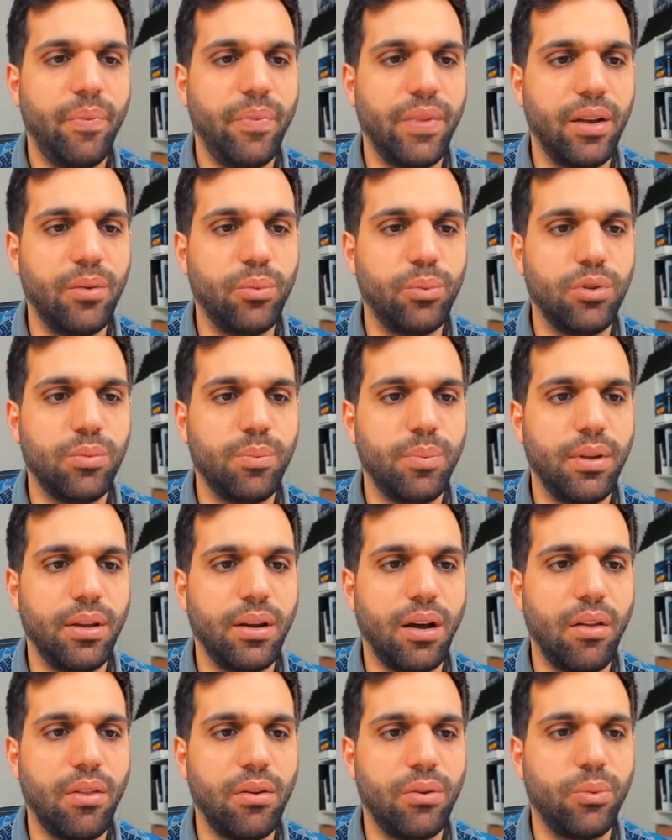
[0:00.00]
that would
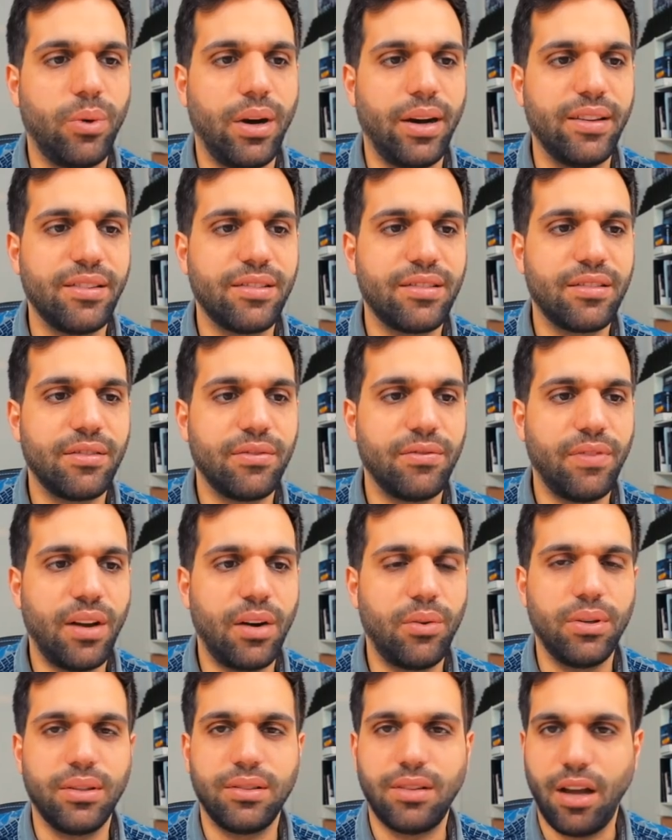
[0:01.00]
be otherwise
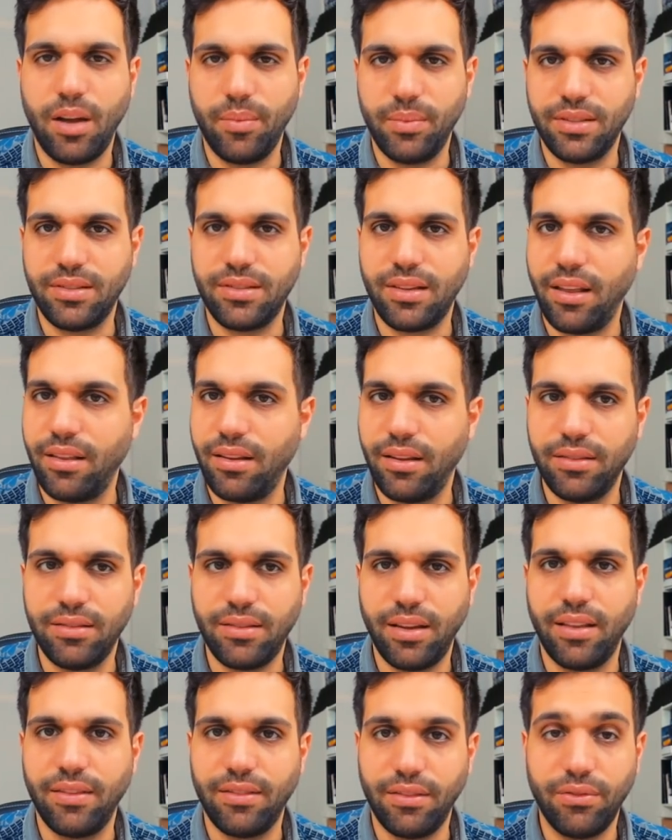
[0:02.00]
very time
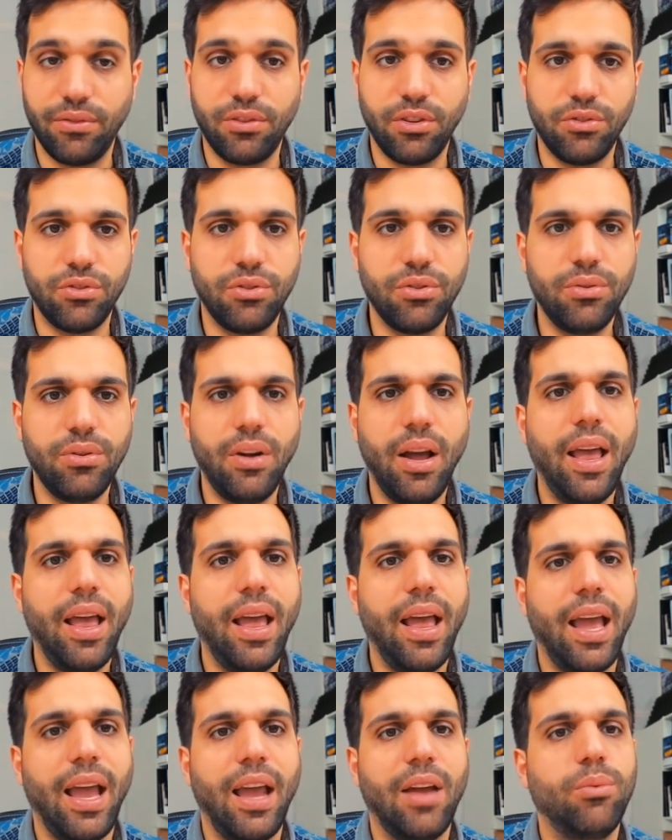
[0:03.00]
intensive to do.
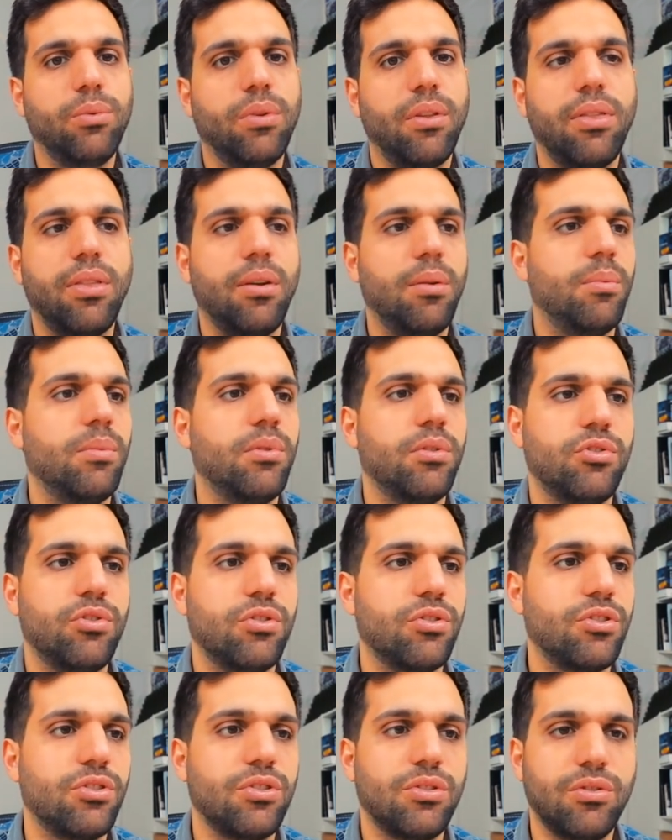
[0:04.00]
And with them, you
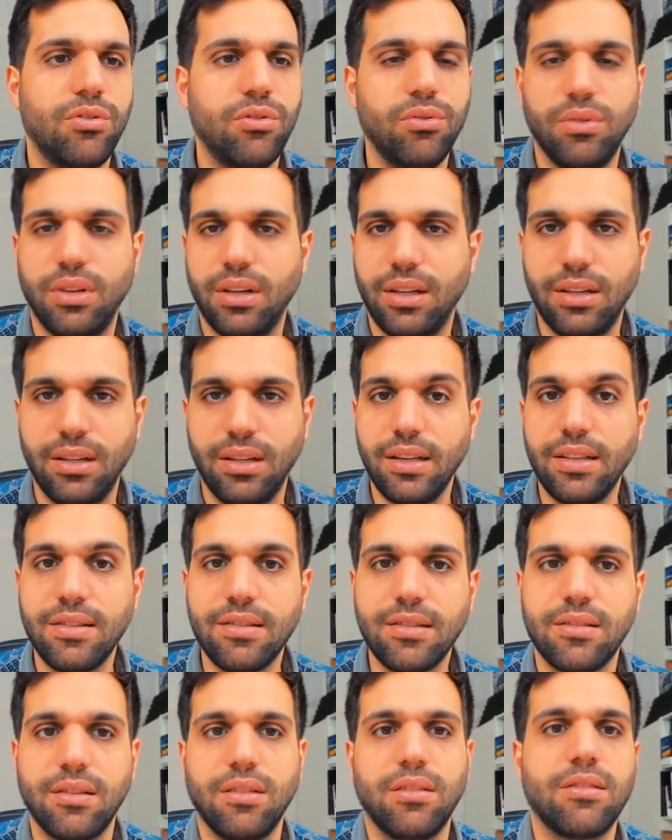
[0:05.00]
just do it
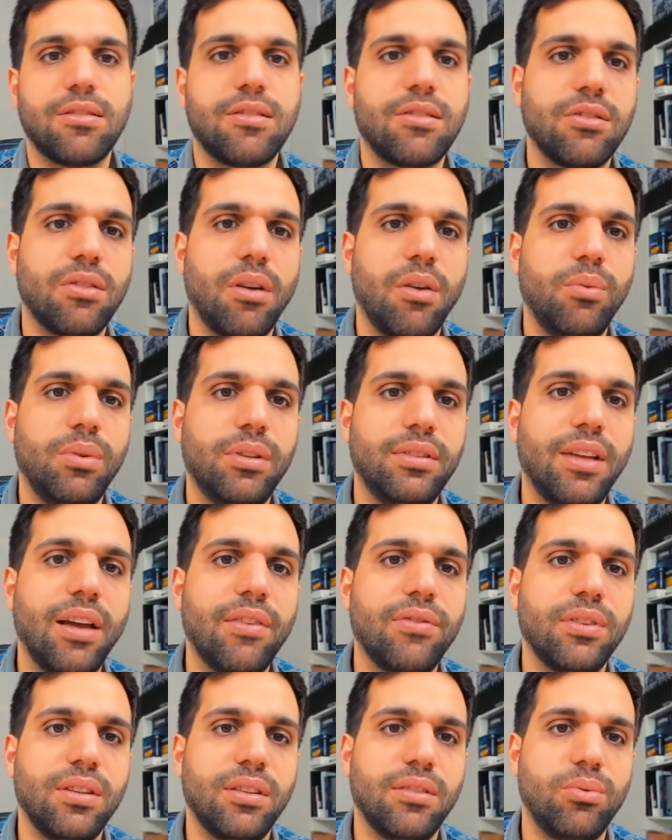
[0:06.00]
instant. So I will
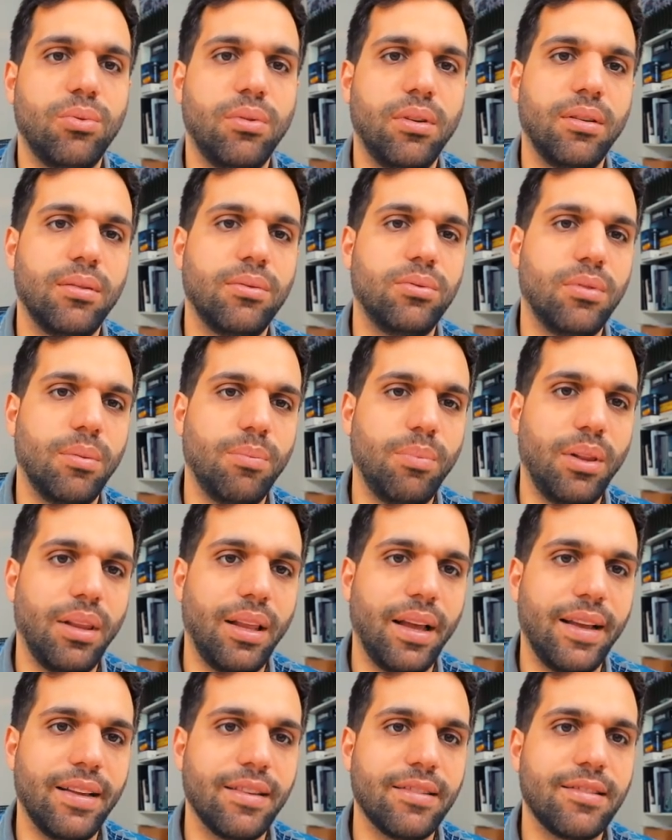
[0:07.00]
definitely
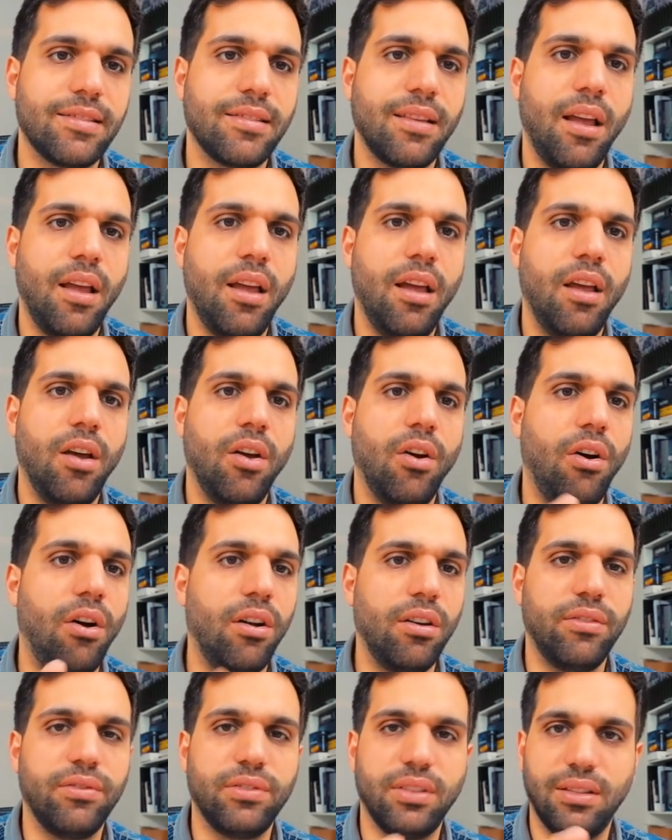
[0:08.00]
replace
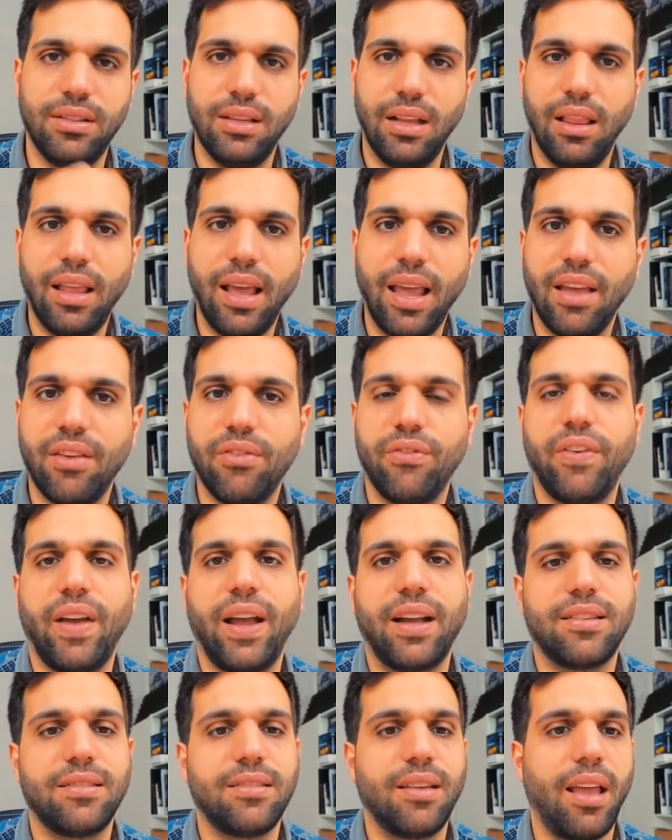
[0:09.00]
all of the delay
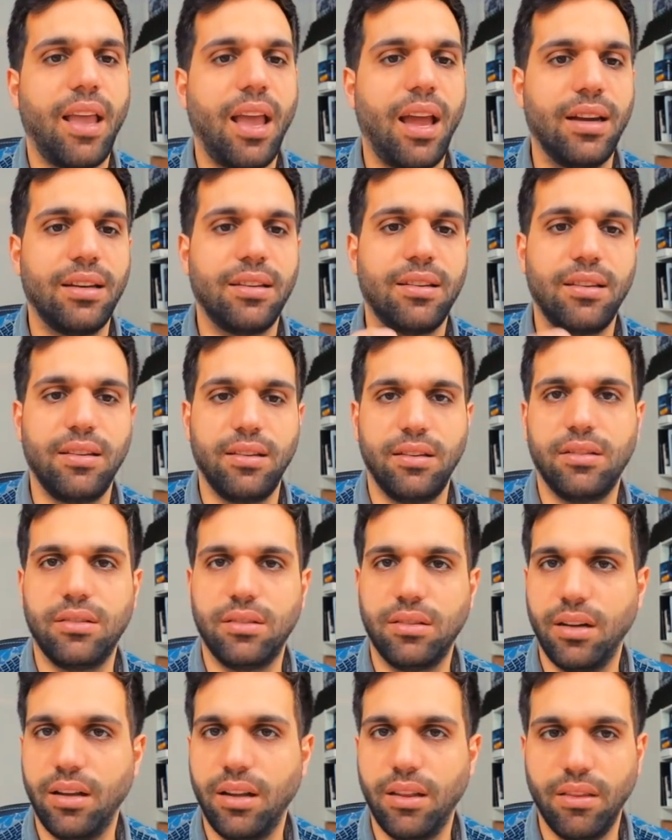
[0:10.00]
effects I had
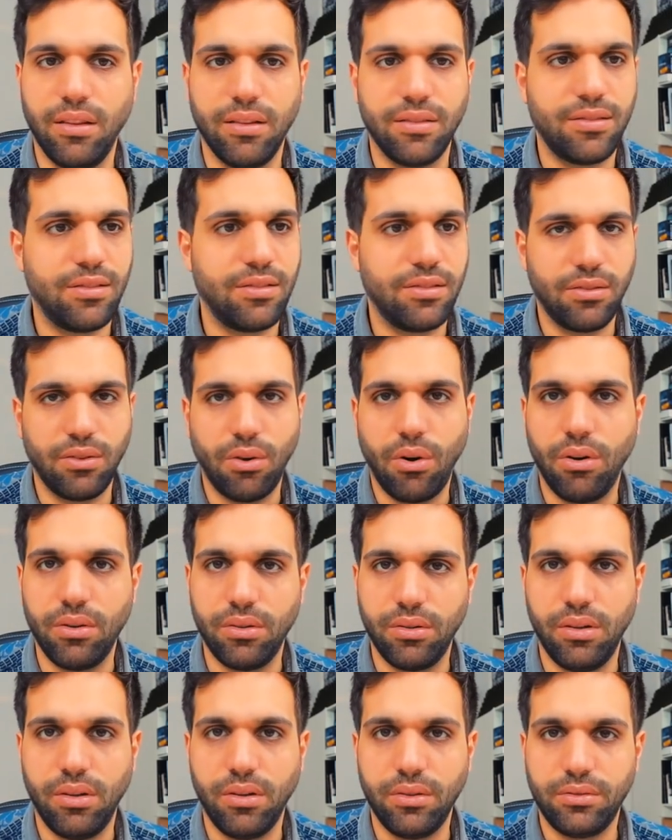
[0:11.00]
here in this
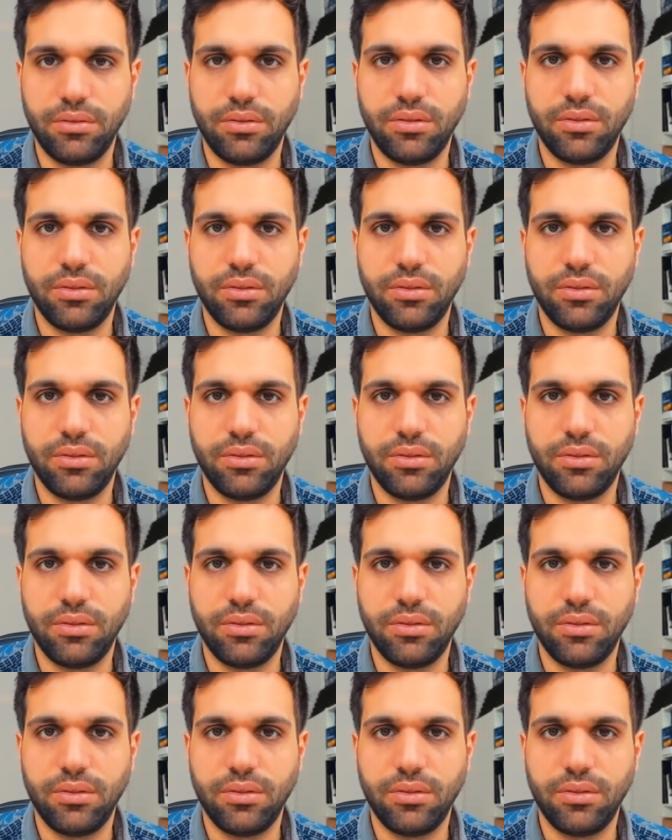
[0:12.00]
autoload.